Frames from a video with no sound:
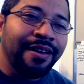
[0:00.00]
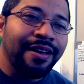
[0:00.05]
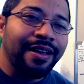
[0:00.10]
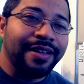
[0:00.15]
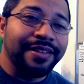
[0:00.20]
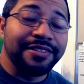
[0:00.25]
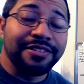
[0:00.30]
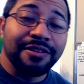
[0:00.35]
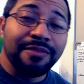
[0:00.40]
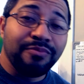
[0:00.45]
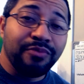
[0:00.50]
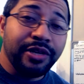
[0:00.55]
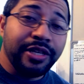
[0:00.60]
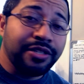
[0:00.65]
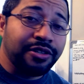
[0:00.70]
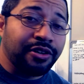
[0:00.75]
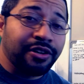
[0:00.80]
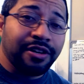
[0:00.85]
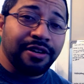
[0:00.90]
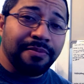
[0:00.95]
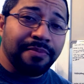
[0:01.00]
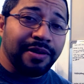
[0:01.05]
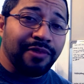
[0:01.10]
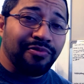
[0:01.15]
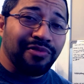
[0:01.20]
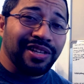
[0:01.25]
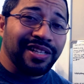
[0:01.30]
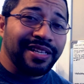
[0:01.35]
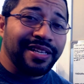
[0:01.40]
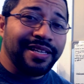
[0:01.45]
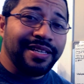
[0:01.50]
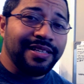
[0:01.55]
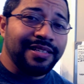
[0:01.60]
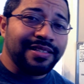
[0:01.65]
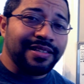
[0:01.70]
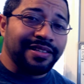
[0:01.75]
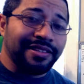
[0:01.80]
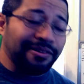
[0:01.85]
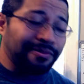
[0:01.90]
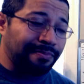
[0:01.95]
And some weeks are going to be really
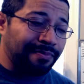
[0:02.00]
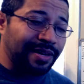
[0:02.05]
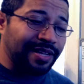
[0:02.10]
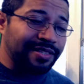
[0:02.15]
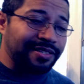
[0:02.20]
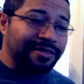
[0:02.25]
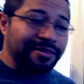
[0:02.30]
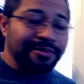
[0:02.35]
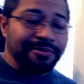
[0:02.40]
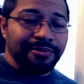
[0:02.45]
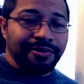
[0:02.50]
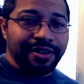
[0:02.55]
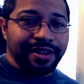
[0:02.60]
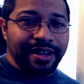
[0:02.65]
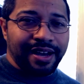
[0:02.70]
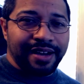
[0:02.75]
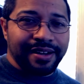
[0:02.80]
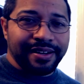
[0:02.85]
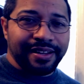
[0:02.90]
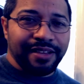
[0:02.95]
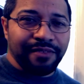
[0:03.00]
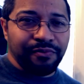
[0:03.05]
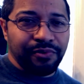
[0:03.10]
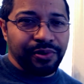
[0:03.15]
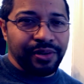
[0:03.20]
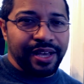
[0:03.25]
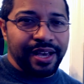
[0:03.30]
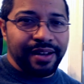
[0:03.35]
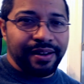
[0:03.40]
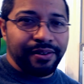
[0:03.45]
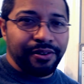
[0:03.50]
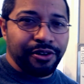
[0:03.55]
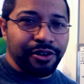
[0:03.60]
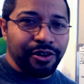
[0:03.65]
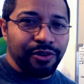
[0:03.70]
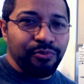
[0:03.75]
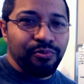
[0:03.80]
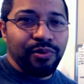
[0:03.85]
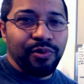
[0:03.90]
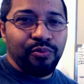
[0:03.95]
easy. They're meant to kind of give you that
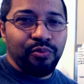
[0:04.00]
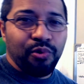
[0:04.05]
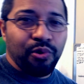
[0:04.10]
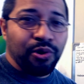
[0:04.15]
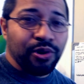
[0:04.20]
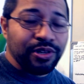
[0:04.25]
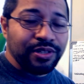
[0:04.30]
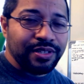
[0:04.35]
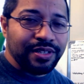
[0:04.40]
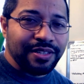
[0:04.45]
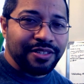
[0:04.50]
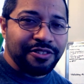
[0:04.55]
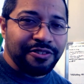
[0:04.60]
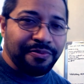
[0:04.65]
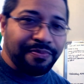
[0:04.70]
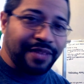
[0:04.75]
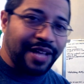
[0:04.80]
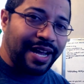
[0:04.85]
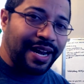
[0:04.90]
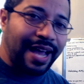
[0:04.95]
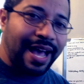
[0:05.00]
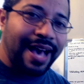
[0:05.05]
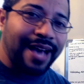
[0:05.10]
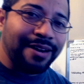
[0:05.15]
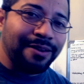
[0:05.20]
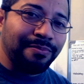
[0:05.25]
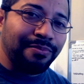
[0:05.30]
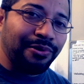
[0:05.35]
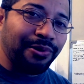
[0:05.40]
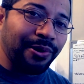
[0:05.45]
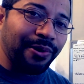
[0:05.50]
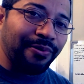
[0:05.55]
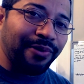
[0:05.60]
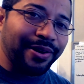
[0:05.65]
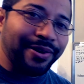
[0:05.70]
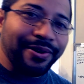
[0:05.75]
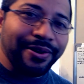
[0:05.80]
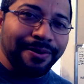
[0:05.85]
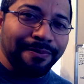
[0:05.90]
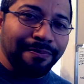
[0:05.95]
good reward system, that attaboy
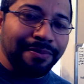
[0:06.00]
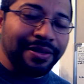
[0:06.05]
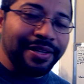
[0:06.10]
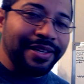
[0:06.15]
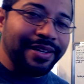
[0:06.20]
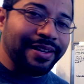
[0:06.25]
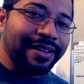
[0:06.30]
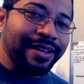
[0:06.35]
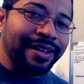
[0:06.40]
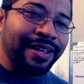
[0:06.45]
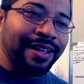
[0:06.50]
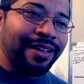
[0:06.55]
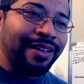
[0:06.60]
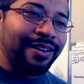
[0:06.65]
when you complete it.